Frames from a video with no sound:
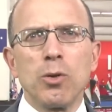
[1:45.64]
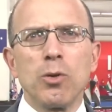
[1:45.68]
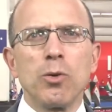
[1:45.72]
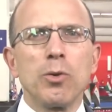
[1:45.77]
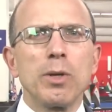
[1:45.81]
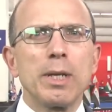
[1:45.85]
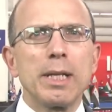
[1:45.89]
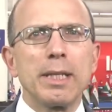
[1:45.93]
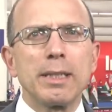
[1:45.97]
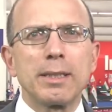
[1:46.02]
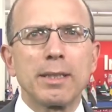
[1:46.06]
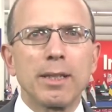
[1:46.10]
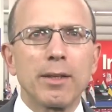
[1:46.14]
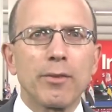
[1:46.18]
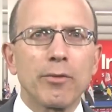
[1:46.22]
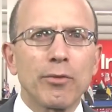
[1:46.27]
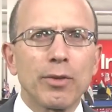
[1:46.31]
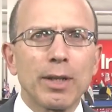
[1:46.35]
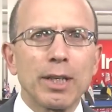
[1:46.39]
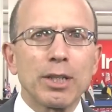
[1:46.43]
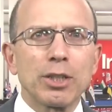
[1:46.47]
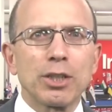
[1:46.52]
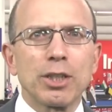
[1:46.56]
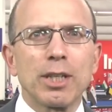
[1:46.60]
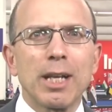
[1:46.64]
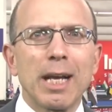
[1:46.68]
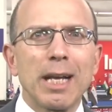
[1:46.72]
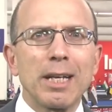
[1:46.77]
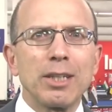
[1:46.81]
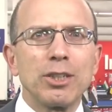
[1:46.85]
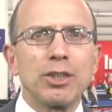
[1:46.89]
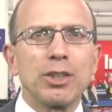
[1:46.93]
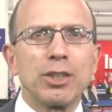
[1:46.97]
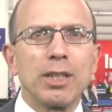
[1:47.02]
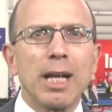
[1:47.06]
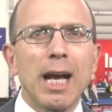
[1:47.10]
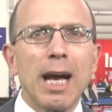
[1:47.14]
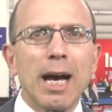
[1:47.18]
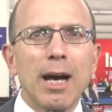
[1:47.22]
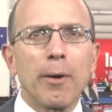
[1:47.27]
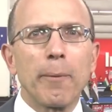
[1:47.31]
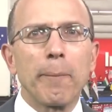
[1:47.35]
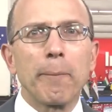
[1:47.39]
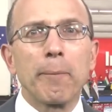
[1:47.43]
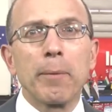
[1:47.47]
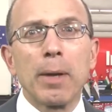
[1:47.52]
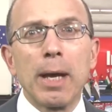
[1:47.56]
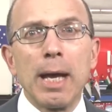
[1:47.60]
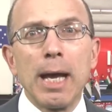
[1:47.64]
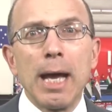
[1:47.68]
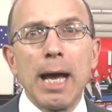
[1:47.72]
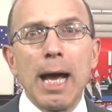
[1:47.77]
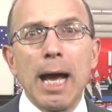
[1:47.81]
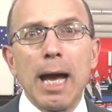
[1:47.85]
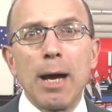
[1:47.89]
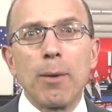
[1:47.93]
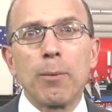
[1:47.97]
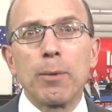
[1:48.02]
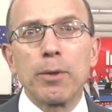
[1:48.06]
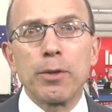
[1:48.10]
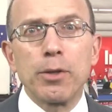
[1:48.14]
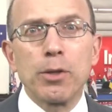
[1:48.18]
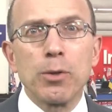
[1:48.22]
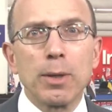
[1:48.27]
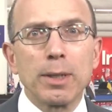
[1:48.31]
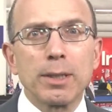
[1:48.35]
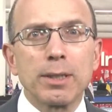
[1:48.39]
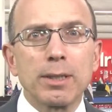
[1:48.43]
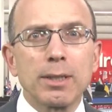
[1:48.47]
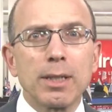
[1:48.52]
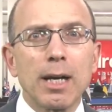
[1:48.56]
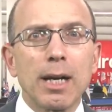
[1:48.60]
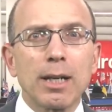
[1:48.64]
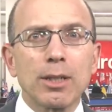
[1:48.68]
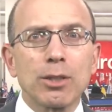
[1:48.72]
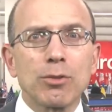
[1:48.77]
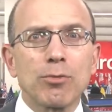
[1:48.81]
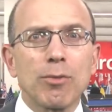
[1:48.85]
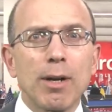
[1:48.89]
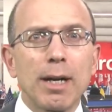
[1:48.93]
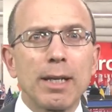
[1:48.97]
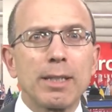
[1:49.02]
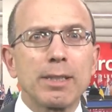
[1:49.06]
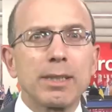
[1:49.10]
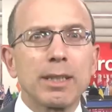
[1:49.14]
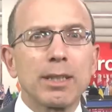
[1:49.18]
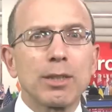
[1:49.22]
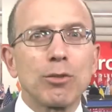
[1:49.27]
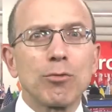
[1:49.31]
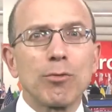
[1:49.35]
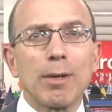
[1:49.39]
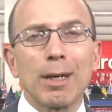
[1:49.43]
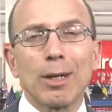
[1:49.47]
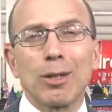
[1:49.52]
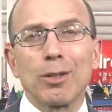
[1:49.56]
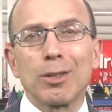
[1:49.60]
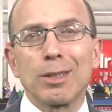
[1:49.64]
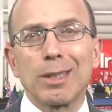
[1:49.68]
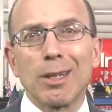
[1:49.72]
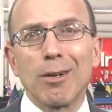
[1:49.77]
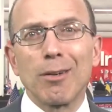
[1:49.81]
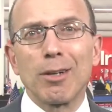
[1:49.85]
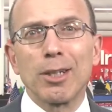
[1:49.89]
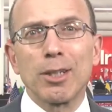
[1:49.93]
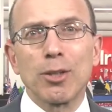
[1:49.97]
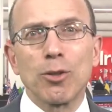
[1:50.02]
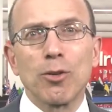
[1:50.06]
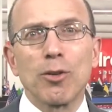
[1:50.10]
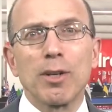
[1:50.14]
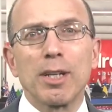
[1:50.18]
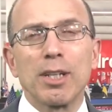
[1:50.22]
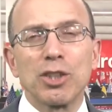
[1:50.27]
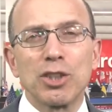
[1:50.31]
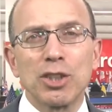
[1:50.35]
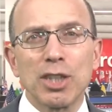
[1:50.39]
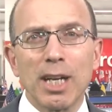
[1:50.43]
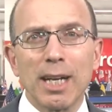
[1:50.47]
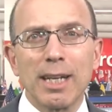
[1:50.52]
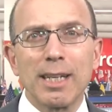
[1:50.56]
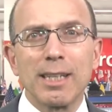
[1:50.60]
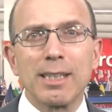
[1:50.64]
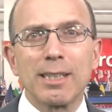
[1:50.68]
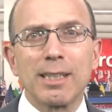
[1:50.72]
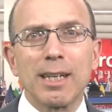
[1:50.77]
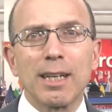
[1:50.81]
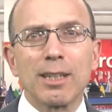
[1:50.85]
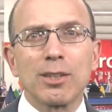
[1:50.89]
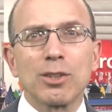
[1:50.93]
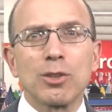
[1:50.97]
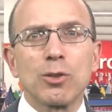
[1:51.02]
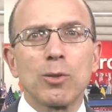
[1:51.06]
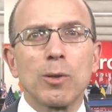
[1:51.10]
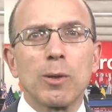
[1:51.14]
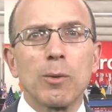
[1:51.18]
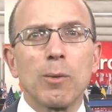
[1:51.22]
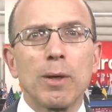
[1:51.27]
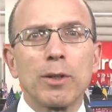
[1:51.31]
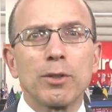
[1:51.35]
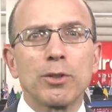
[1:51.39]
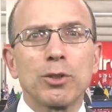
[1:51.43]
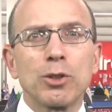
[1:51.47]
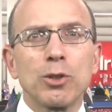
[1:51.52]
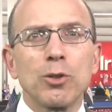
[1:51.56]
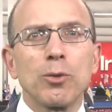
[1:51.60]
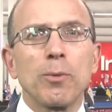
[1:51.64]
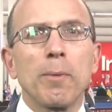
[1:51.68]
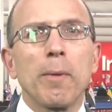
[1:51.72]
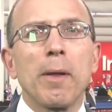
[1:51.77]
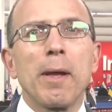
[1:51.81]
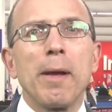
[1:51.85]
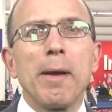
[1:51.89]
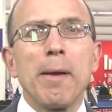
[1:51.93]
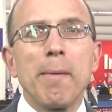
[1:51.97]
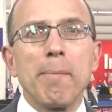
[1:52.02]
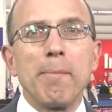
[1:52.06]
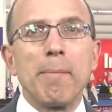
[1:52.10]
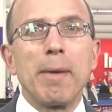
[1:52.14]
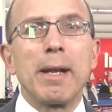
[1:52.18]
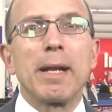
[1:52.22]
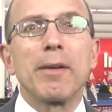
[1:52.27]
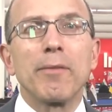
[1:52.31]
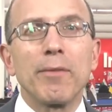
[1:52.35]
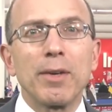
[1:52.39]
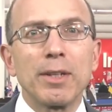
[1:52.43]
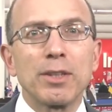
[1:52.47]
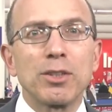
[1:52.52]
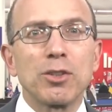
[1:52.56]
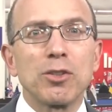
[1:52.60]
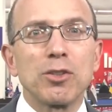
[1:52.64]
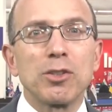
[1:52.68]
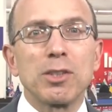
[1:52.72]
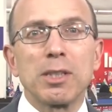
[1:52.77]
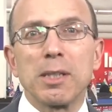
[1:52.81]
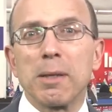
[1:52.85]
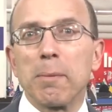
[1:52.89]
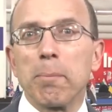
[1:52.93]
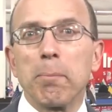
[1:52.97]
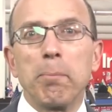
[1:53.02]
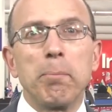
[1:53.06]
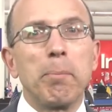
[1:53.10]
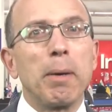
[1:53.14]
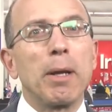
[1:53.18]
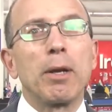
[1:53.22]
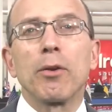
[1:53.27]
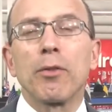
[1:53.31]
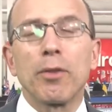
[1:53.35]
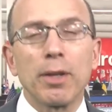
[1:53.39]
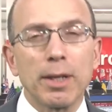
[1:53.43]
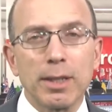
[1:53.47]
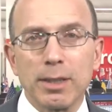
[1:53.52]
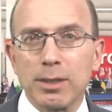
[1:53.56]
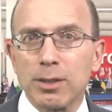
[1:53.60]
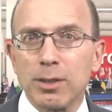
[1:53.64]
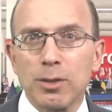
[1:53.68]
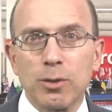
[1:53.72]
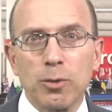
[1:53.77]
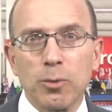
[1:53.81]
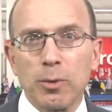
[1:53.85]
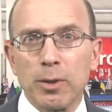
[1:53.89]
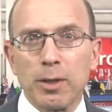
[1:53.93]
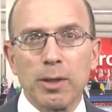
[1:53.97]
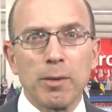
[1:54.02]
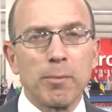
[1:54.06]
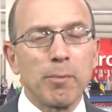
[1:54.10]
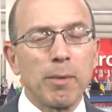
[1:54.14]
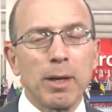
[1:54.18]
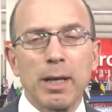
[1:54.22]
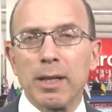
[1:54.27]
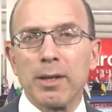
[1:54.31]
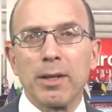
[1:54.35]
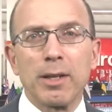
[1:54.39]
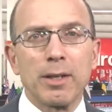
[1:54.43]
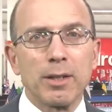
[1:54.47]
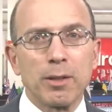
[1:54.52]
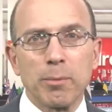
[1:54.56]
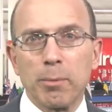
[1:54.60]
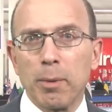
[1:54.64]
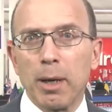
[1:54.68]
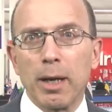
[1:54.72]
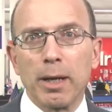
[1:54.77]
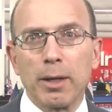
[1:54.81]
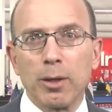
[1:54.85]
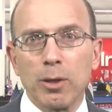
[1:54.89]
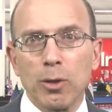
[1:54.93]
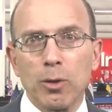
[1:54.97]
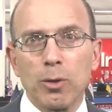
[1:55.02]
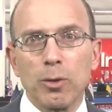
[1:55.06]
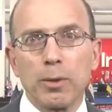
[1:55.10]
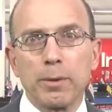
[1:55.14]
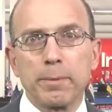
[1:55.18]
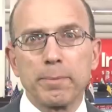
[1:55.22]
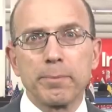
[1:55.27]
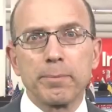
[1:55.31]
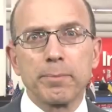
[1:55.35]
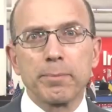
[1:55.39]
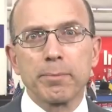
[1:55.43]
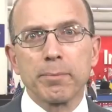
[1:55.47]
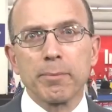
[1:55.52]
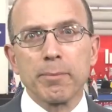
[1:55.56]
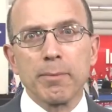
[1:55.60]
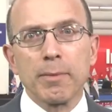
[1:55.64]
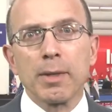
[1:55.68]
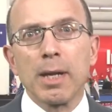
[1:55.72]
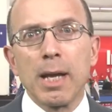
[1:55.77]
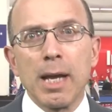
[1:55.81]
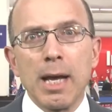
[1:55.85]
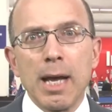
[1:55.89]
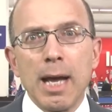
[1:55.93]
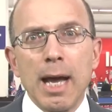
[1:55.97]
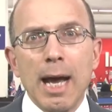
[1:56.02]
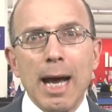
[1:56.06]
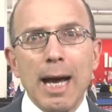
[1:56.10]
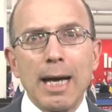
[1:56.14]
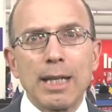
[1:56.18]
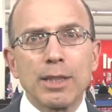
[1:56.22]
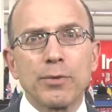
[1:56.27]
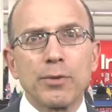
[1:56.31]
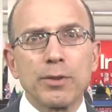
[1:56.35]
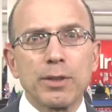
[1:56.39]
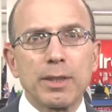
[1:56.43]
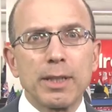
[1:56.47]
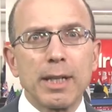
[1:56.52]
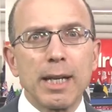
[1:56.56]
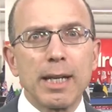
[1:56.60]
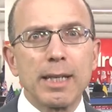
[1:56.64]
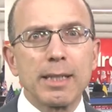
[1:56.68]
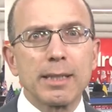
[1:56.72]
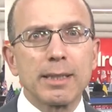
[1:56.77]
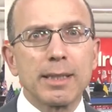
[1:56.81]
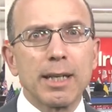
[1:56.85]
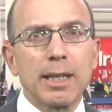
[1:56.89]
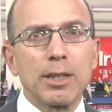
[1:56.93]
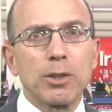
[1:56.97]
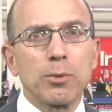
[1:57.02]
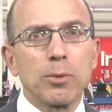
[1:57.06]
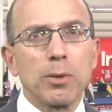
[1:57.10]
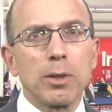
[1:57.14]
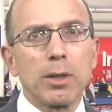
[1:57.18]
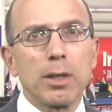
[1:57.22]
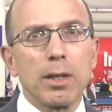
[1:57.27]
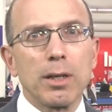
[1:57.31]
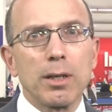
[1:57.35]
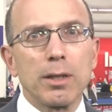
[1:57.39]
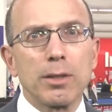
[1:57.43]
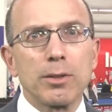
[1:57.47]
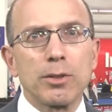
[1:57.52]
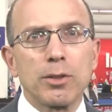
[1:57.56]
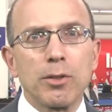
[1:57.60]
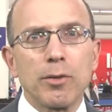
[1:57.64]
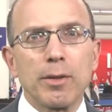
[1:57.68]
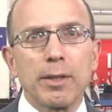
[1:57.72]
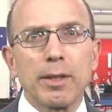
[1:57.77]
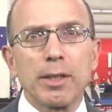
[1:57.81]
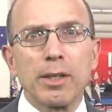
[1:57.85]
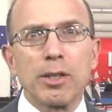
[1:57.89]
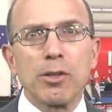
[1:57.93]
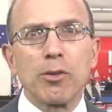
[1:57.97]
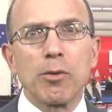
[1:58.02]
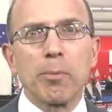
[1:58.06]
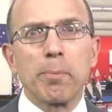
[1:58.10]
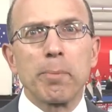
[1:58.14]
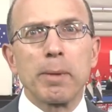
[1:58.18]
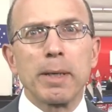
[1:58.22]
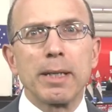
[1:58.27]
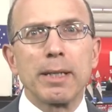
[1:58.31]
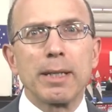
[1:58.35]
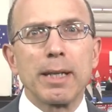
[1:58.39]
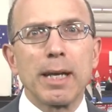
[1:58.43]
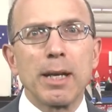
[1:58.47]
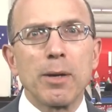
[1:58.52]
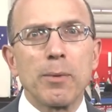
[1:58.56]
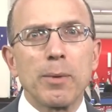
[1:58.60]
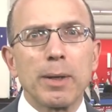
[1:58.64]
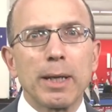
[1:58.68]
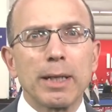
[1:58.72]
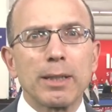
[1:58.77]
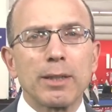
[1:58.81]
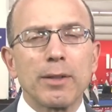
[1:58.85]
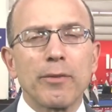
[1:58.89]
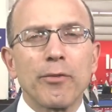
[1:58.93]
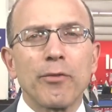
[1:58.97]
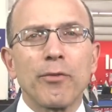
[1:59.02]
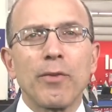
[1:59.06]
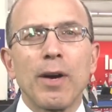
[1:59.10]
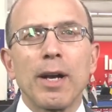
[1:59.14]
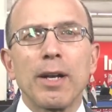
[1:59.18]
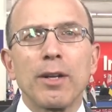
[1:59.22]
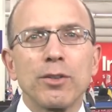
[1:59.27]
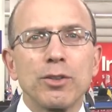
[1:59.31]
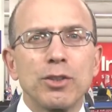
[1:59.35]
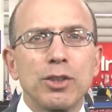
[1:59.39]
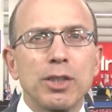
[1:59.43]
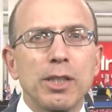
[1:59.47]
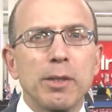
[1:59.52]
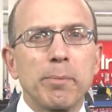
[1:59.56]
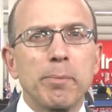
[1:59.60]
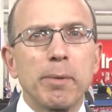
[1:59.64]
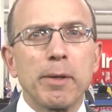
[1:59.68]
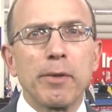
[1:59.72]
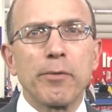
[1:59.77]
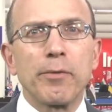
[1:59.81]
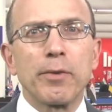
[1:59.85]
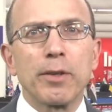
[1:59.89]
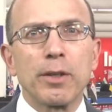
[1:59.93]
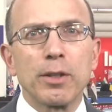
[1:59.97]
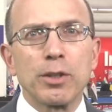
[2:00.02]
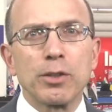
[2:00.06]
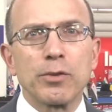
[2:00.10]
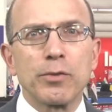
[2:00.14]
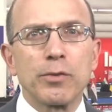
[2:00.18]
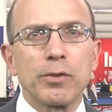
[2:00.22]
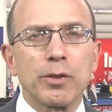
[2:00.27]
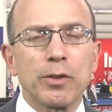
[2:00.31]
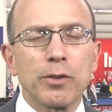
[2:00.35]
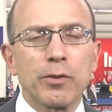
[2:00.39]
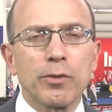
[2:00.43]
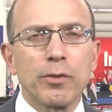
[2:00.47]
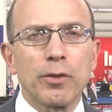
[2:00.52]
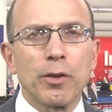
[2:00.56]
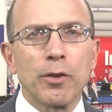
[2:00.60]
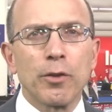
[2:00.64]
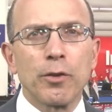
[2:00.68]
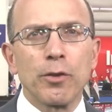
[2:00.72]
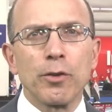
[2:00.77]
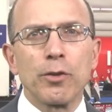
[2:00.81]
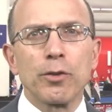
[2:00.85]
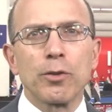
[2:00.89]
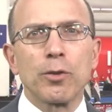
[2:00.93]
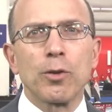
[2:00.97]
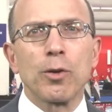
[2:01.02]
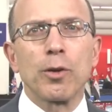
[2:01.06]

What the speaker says: Who needs an inflation hedge now? And with U.S. stocks rising into record territory and Chinese stocks doing well too, many investors see better things to do with their money than to buy gold. As for today's schedule, during the European day, we get the final GDP figures for the third